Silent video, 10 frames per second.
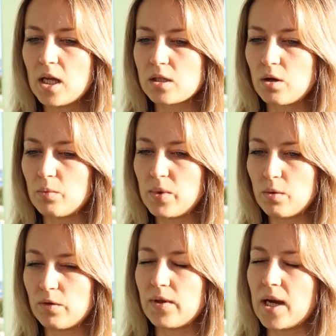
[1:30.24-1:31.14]
it's going to be
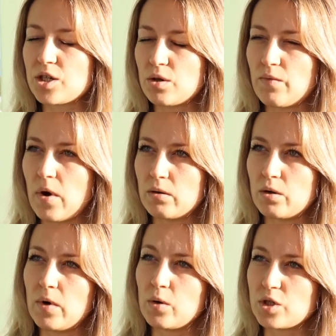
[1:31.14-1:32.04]
a reflection of
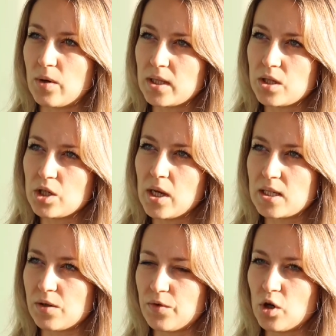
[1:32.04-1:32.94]
our strategy
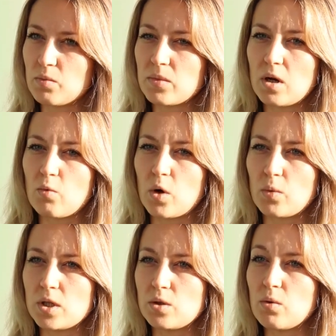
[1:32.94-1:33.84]
as a firm. What
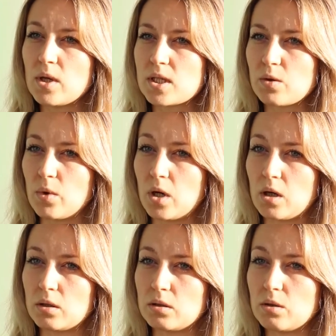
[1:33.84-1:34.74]
we do is
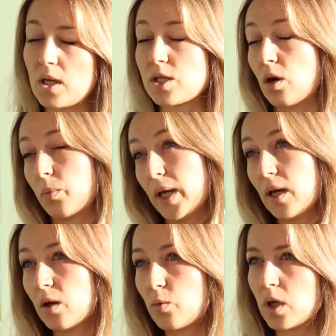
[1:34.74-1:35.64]
we're good at stock
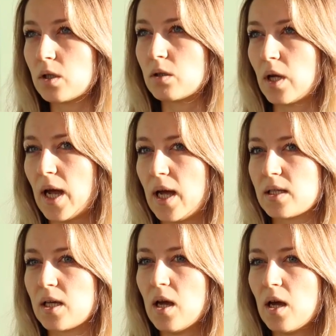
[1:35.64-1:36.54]
picking, we're good
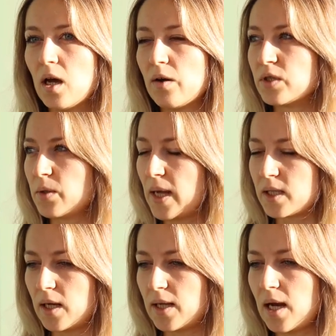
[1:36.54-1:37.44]
at
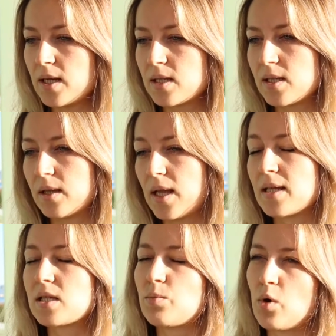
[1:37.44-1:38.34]
fundamental analysis, and
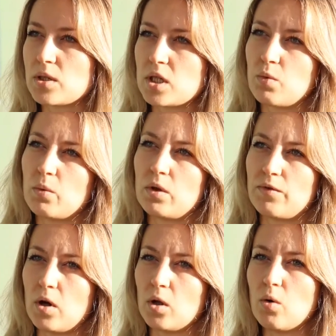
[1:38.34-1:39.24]
that's the process we will
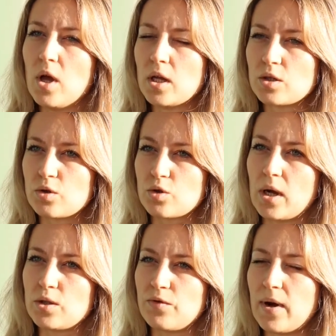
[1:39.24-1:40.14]
follow to
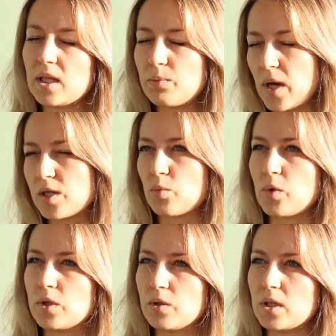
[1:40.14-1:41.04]
try to find the best
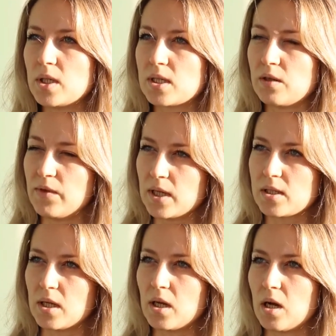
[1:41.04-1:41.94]
opportunities in
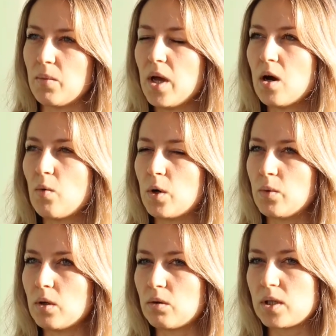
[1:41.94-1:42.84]
fixed income
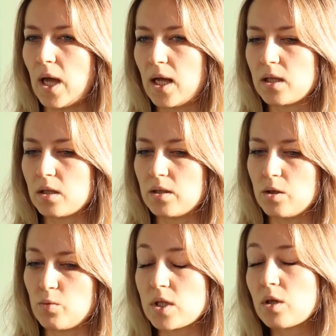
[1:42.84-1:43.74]
when we looked at
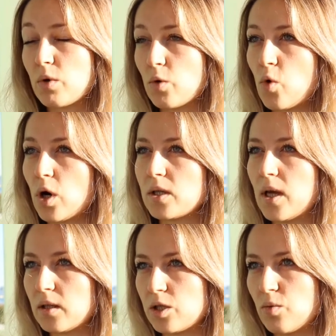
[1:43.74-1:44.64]
the risk
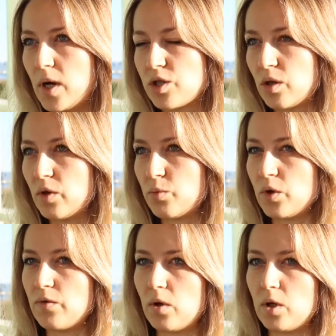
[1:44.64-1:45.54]
reward and the duration of the
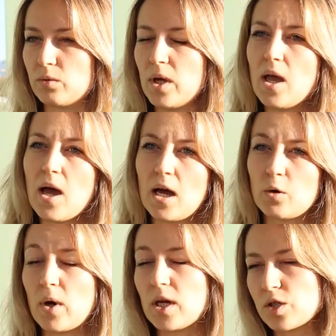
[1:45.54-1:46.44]
portfolio.
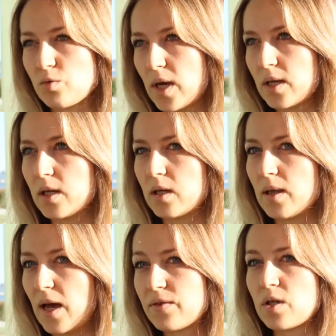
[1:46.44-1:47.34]
And what is
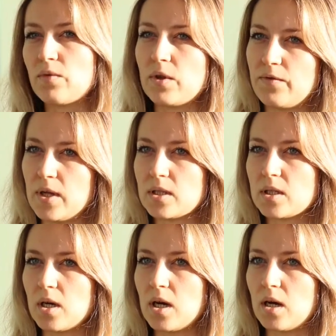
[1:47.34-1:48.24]
left of the
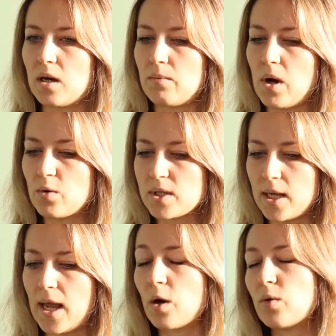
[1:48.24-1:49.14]
fund
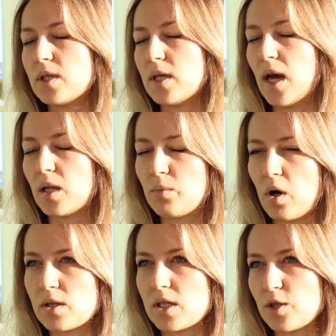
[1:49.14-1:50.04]
outside equity and
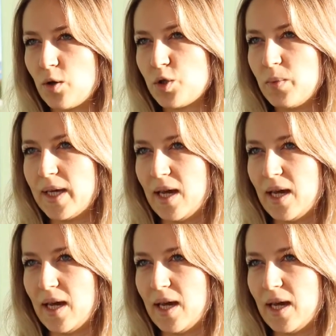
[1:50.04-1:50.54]
bonds is going to be